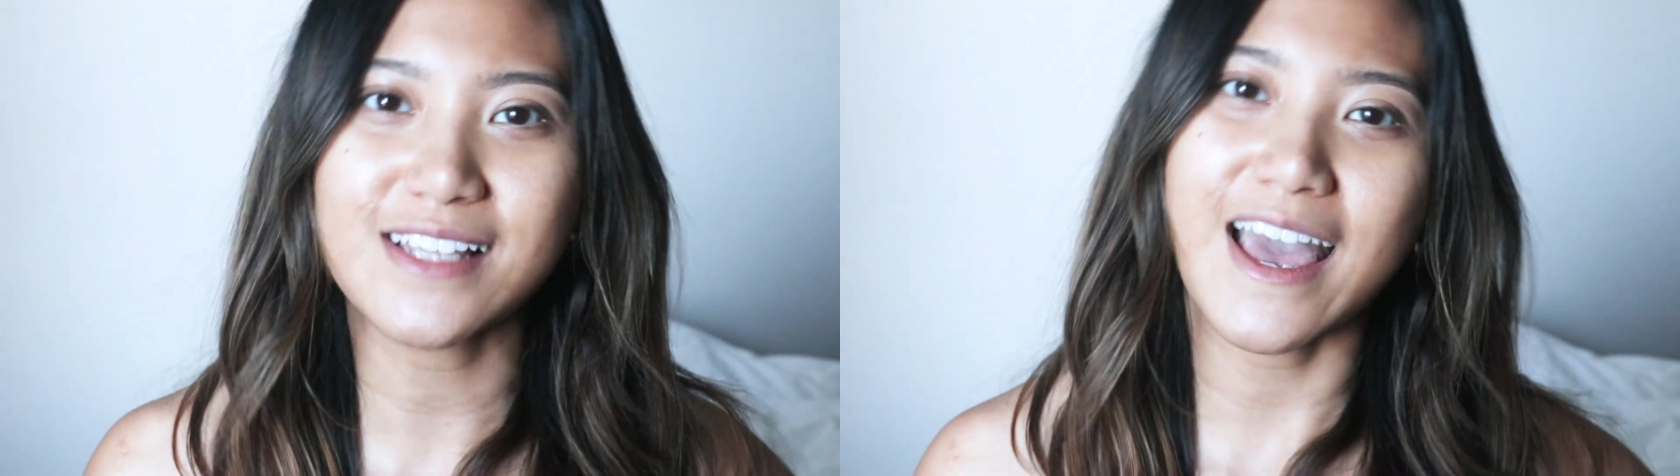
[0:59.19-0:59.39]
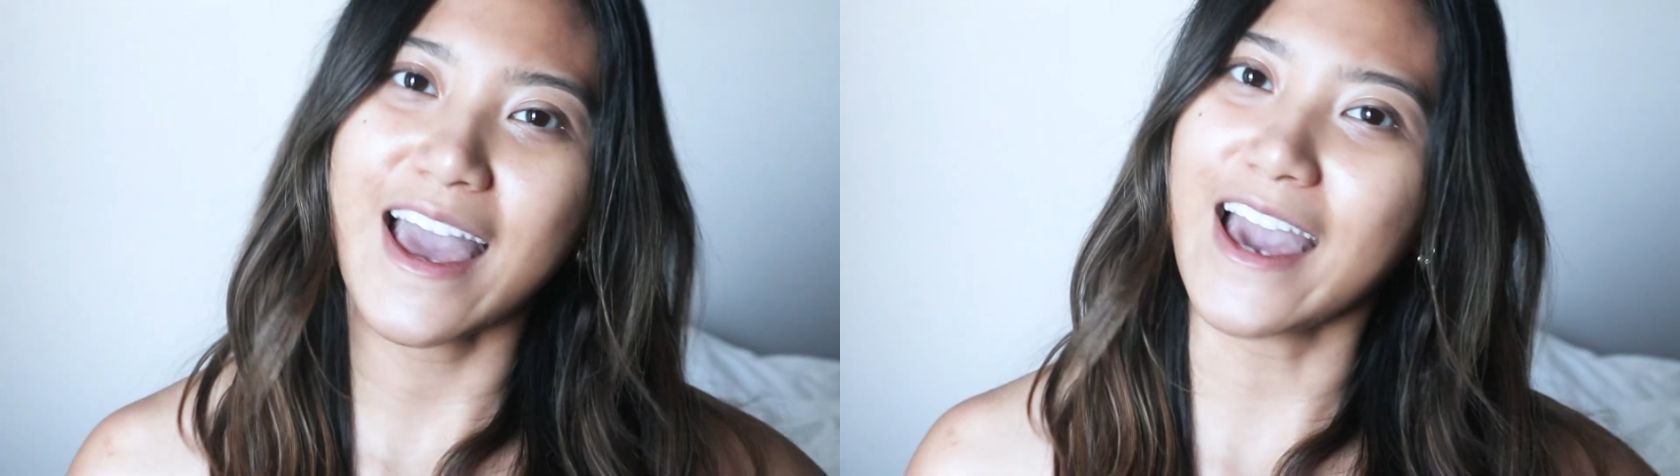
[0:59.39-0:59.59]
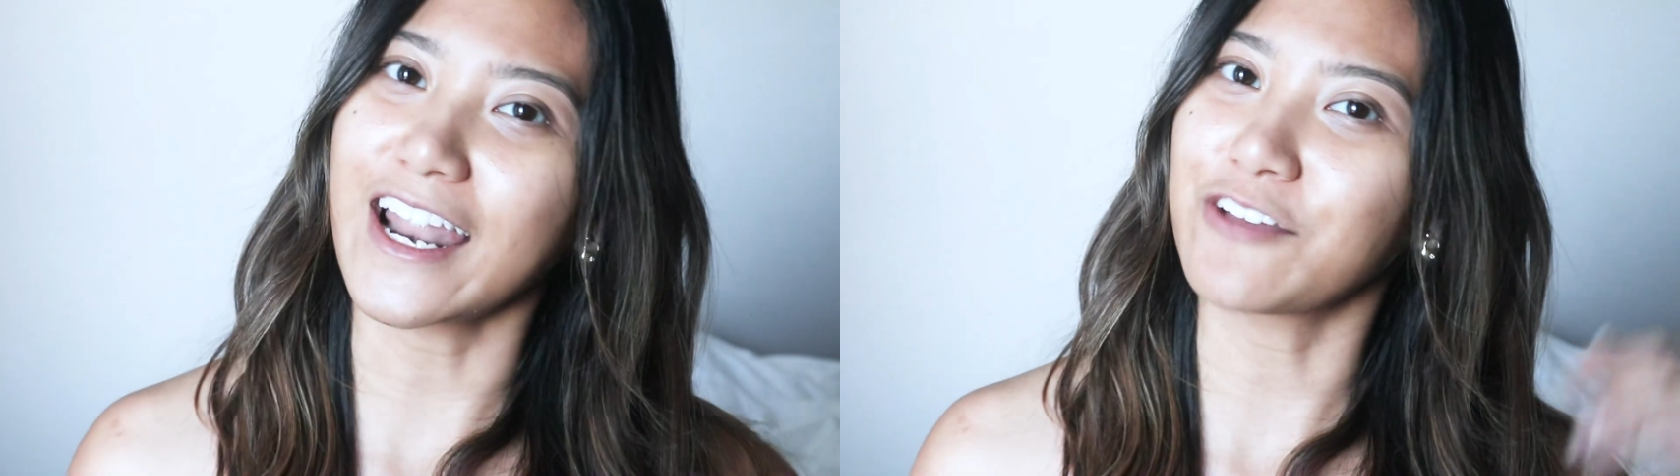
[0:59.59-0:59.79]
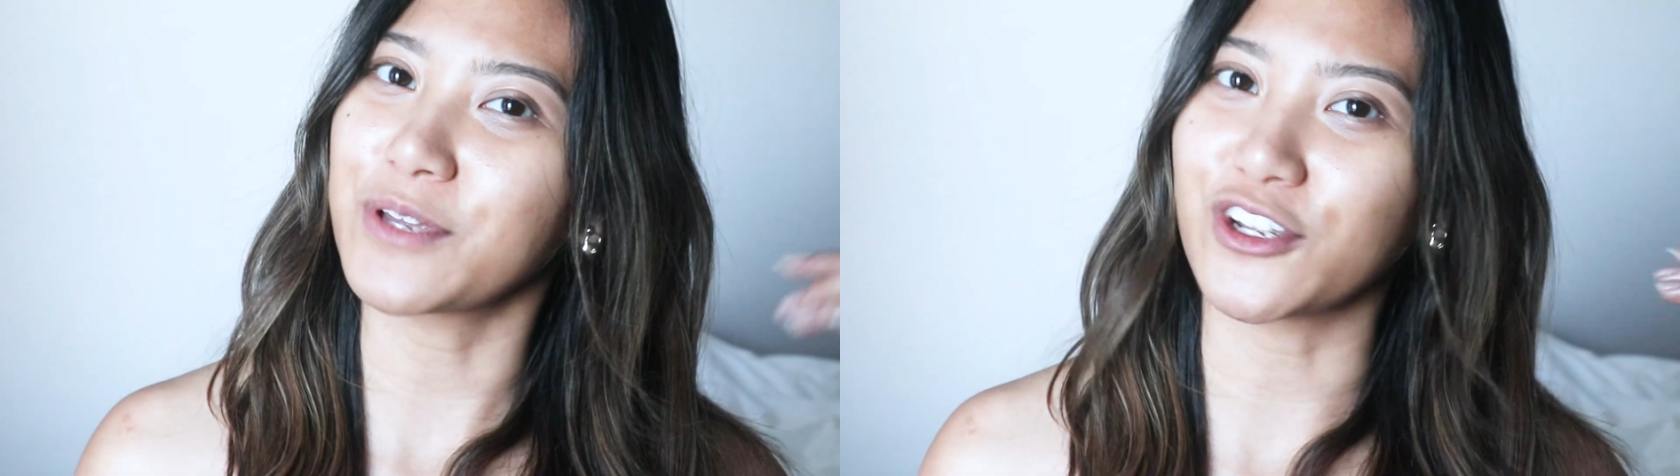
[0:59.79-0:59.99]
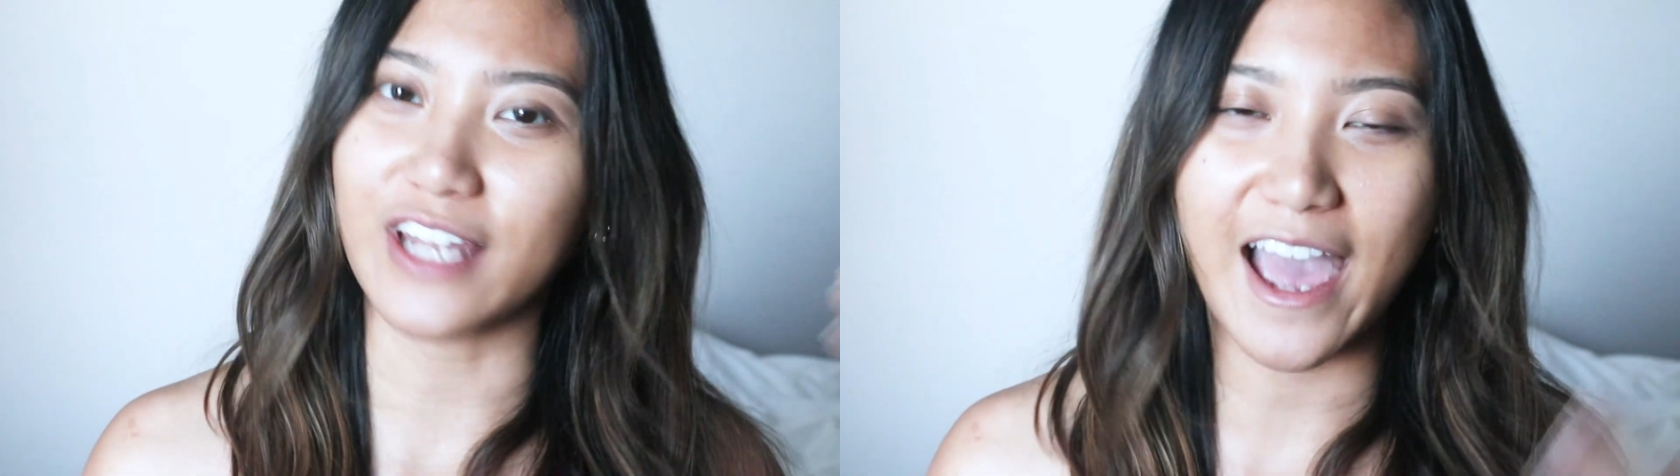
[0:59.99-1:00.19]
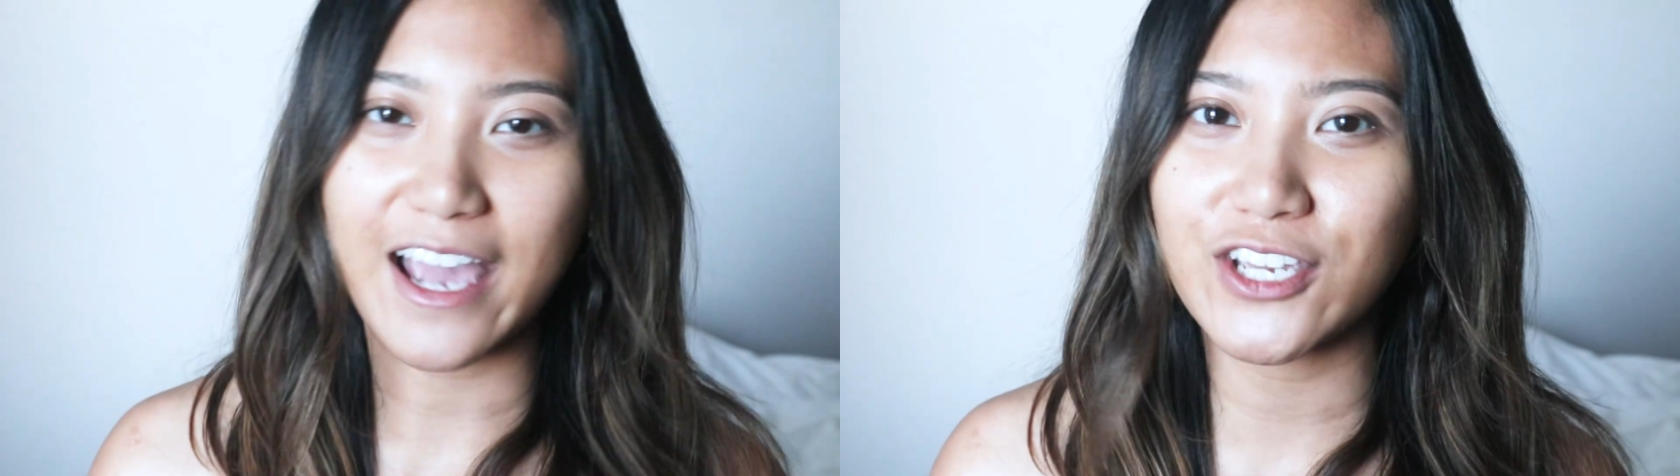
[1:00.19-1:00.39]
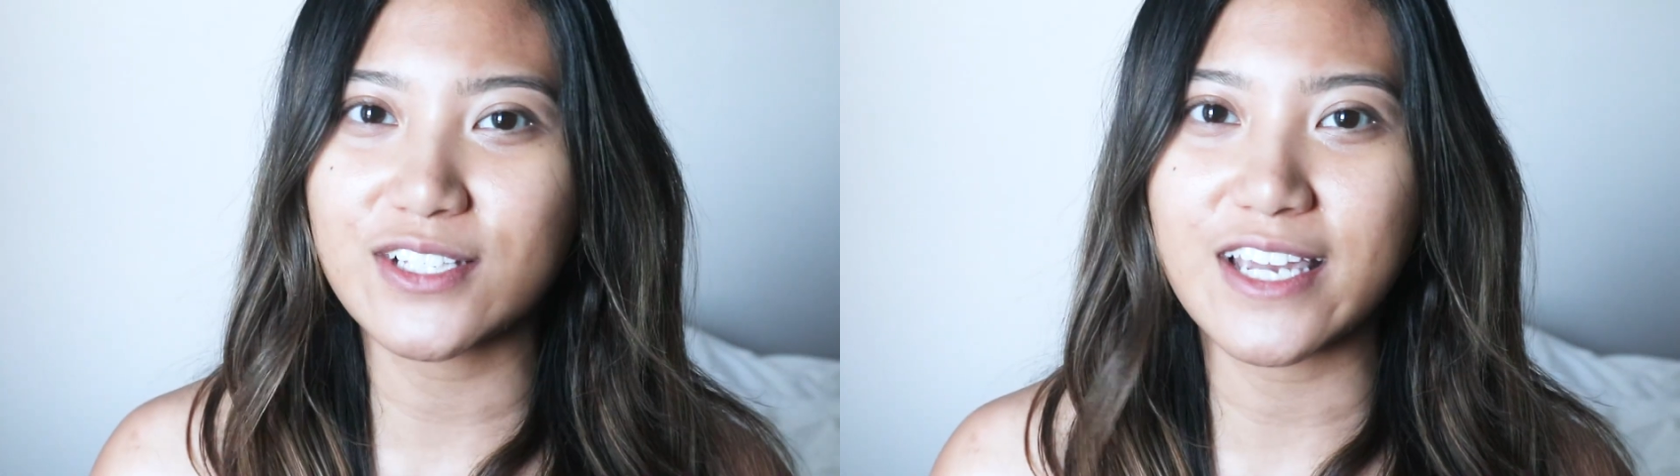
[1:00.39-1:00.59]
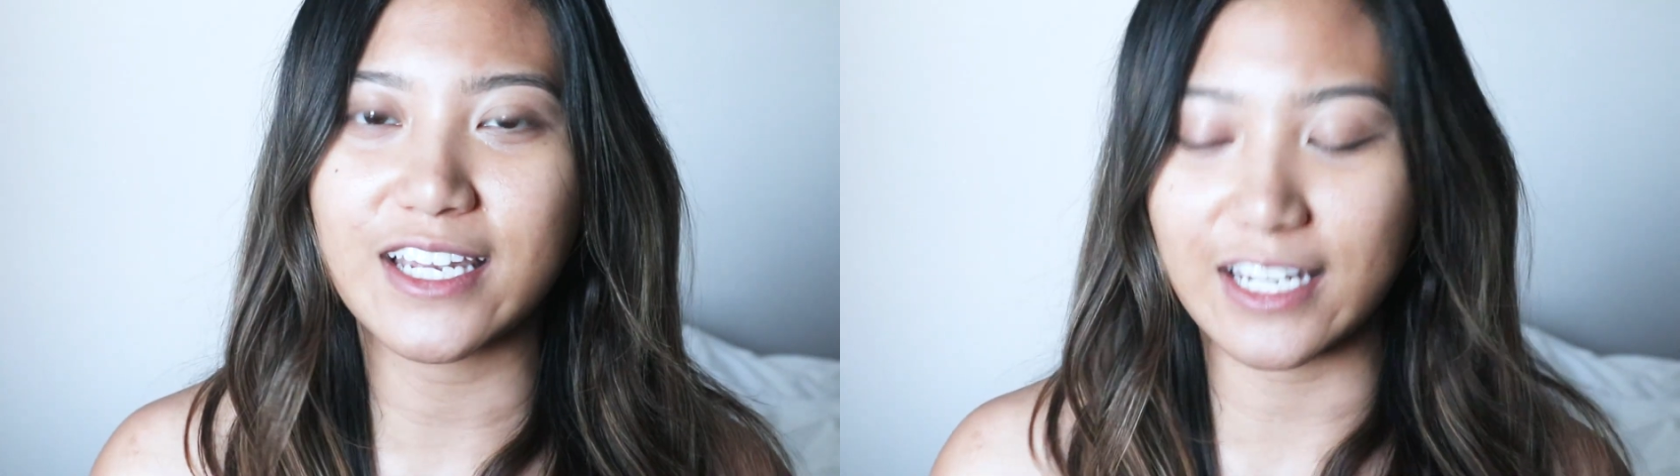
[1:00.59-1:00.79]
and I've been on
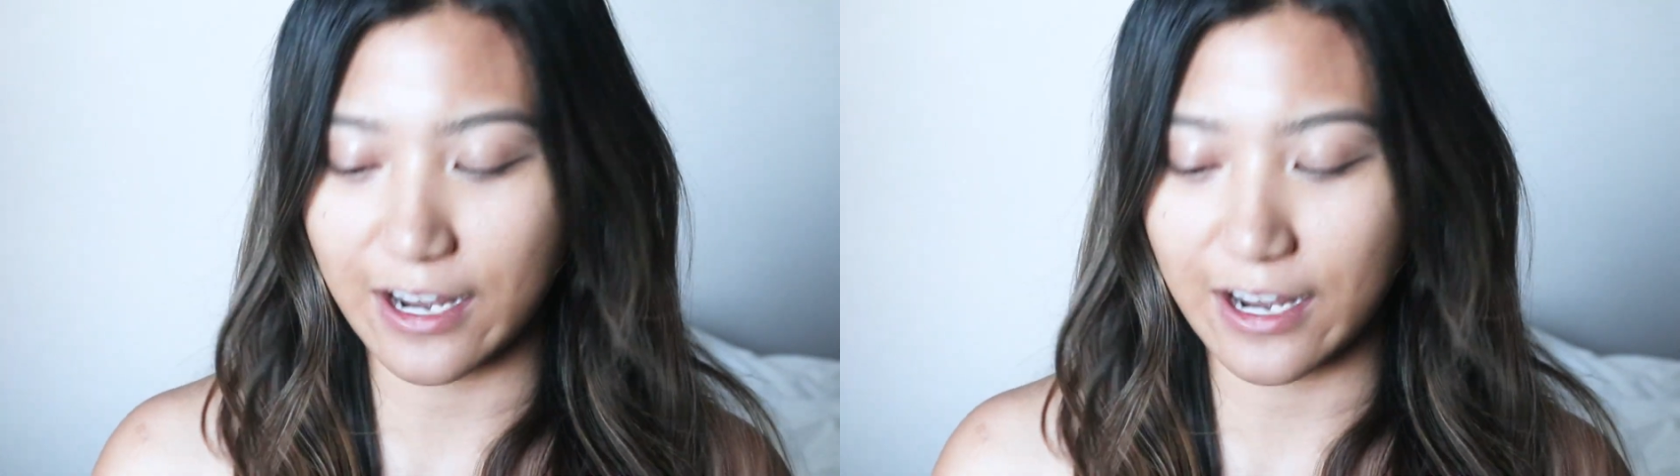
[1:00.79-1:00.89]
Accutane,